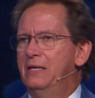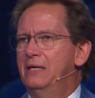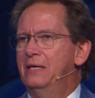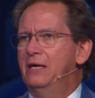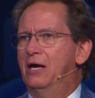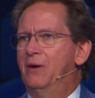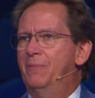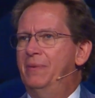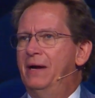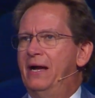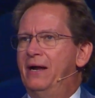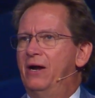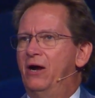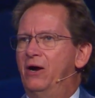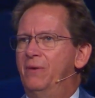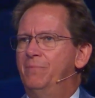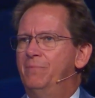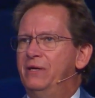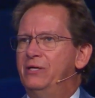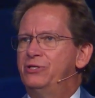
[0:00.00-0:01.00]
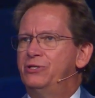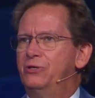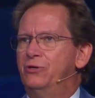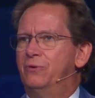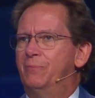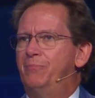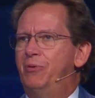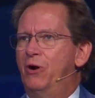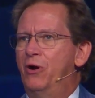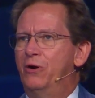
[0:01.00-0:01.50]
about our
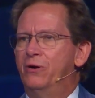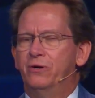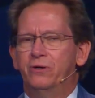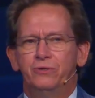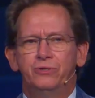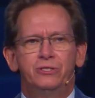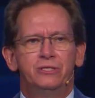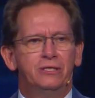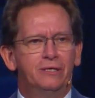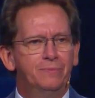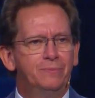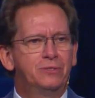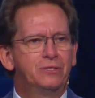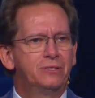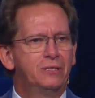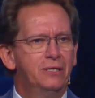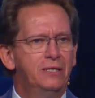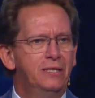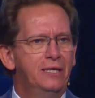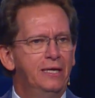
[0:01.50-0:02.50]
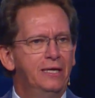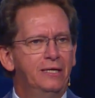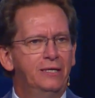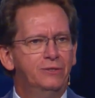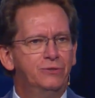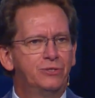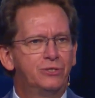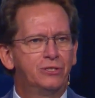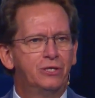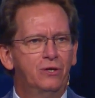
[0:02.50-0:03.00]
missional partnerships.
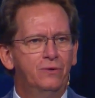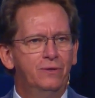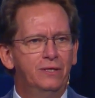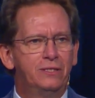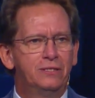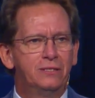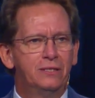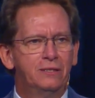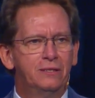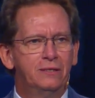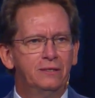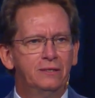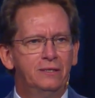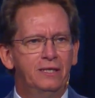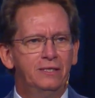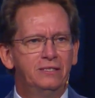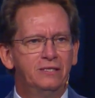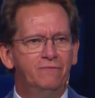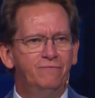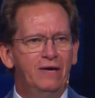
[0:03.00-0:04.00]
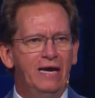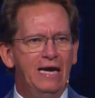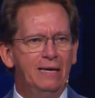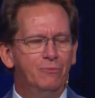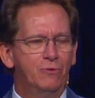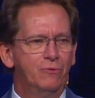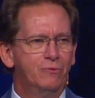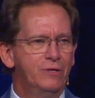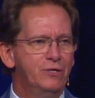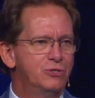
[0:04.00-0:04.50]
And so it's a, it's a
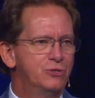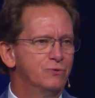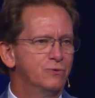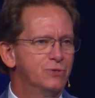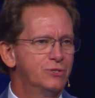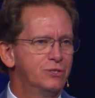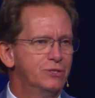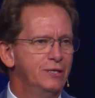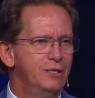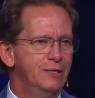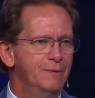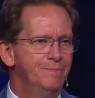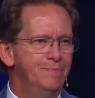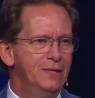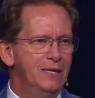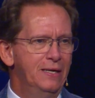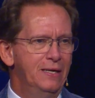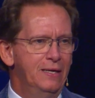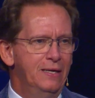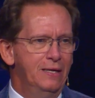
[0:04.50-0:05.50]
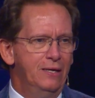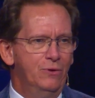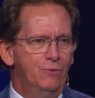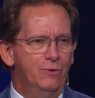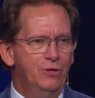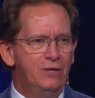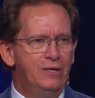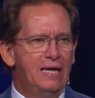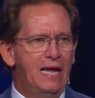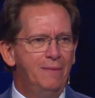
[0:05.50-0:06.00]
valuable resource to you.
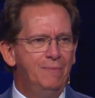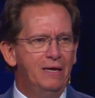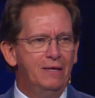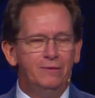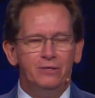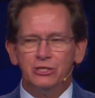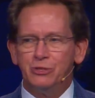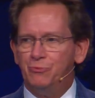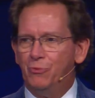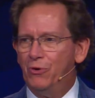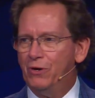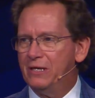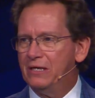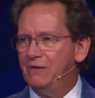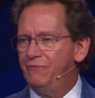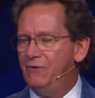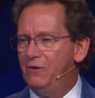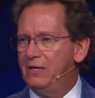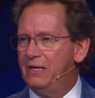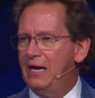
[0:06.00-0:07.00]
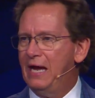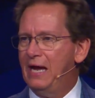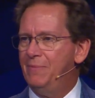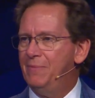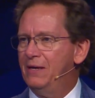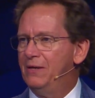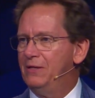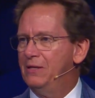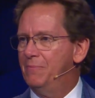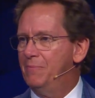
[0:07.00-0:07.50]
When you came in this morning, if you came
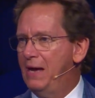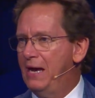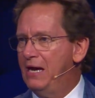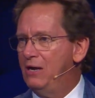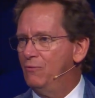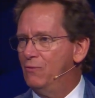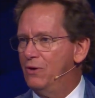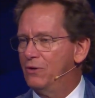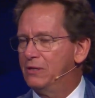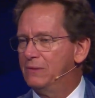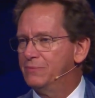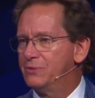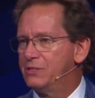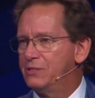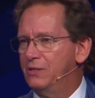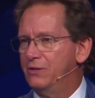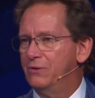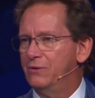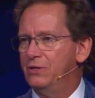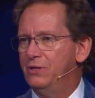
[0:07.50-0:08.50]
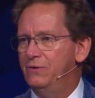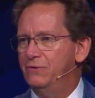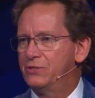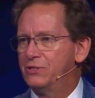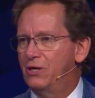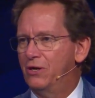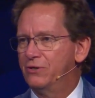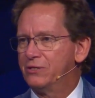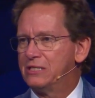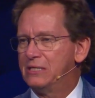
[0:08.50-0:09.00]
in the main welcome center, you
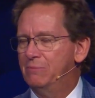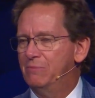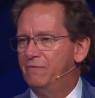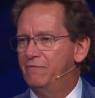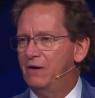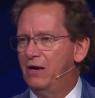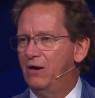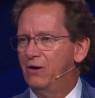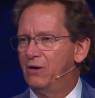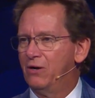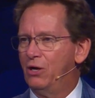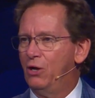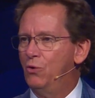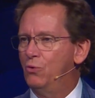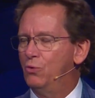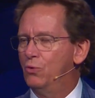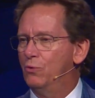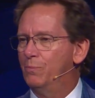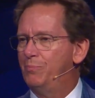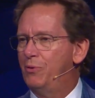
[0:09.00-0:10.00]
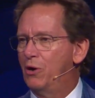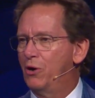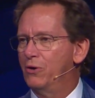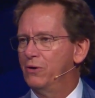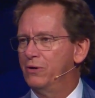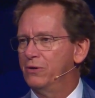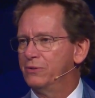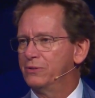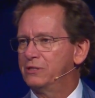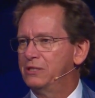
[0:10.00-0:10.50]
saw some of our local
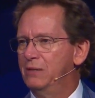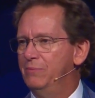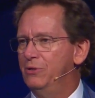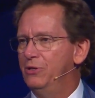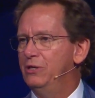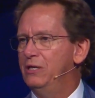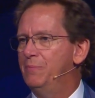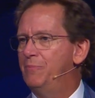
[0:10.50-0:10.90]
partners, community